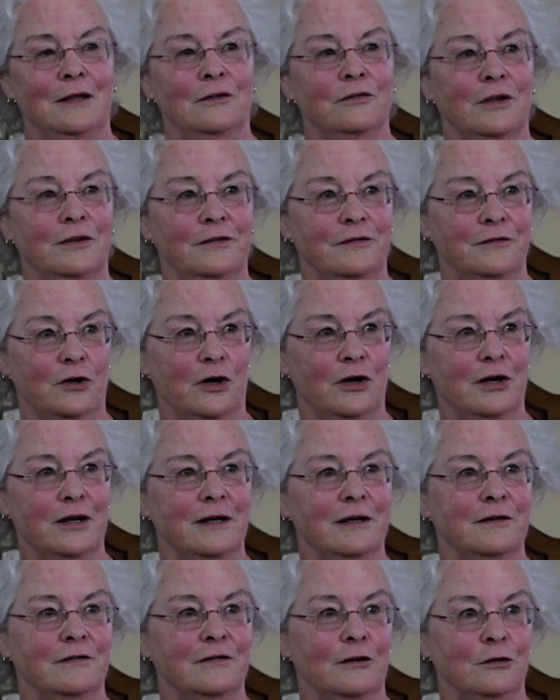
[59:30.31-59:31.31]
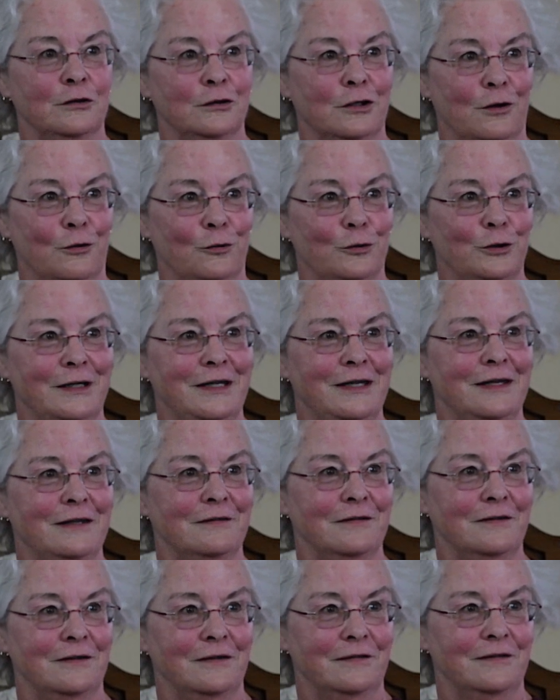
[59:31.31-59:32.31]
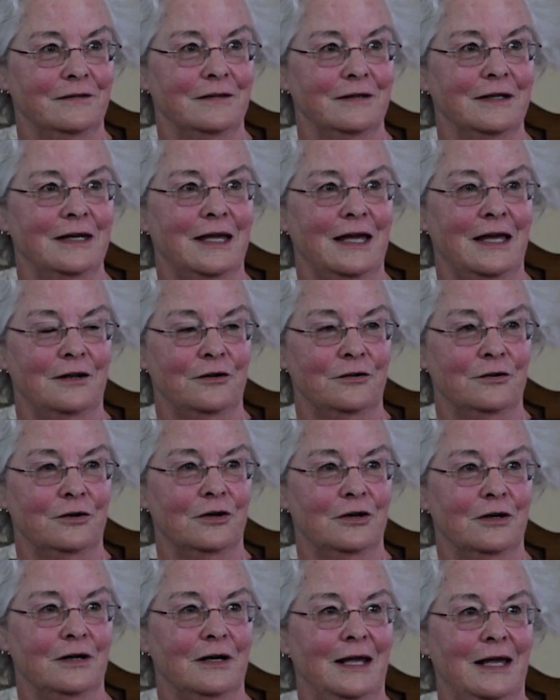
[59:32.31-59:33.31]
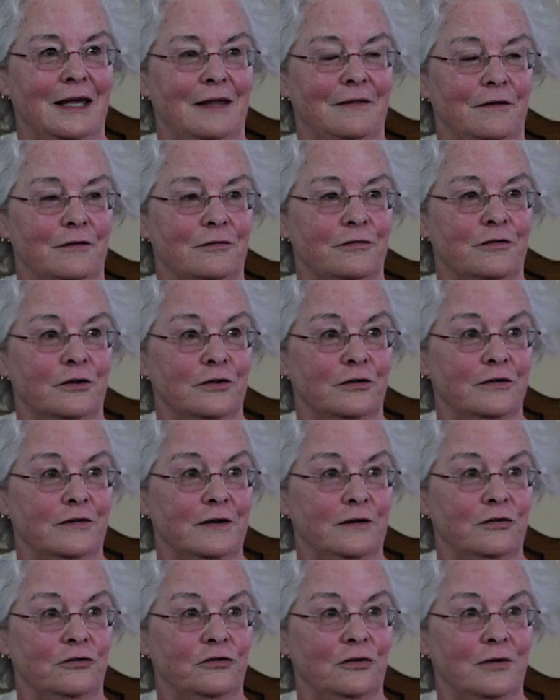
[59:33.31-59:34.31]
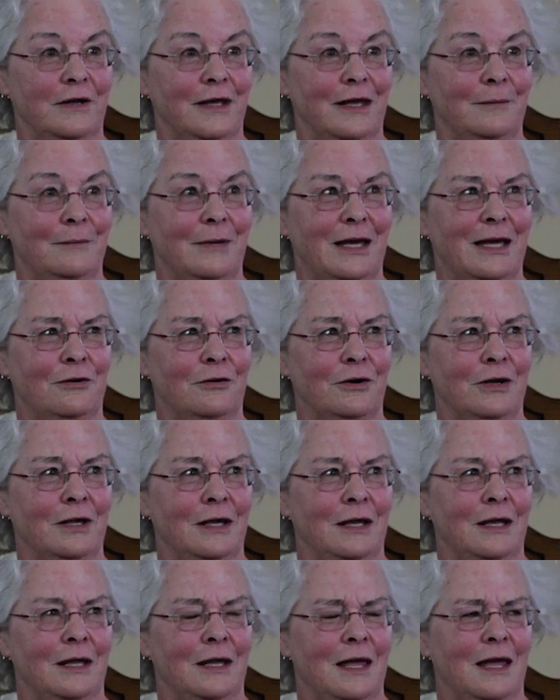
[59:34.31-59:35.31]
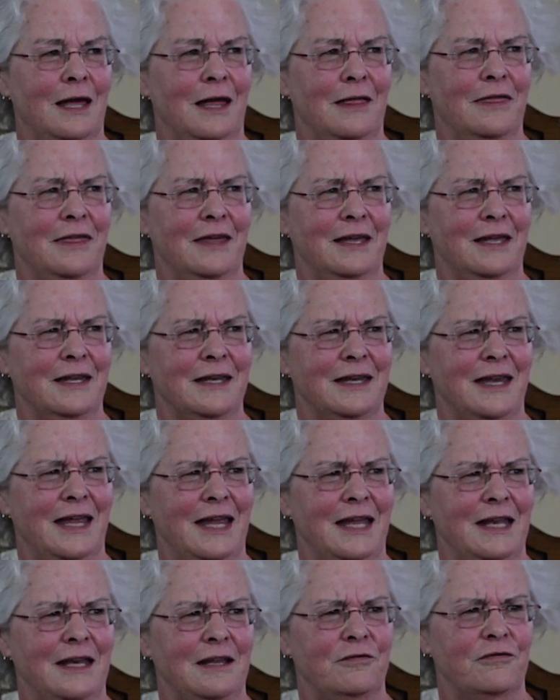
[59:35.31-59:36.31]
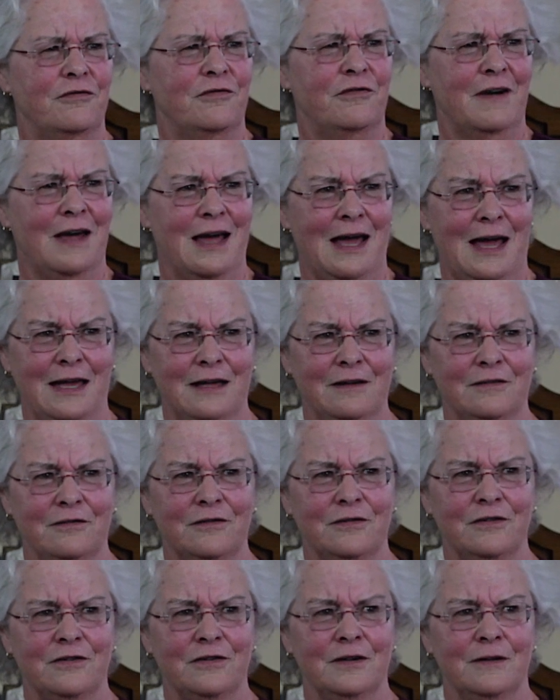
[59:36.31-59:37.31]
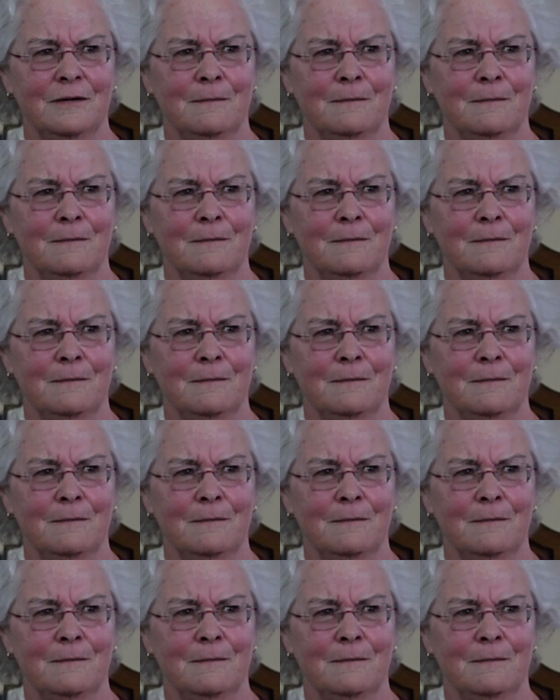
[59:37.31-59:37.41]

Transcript: So I started as a lowly assistant editor, and the first issue came out, I think, in '85.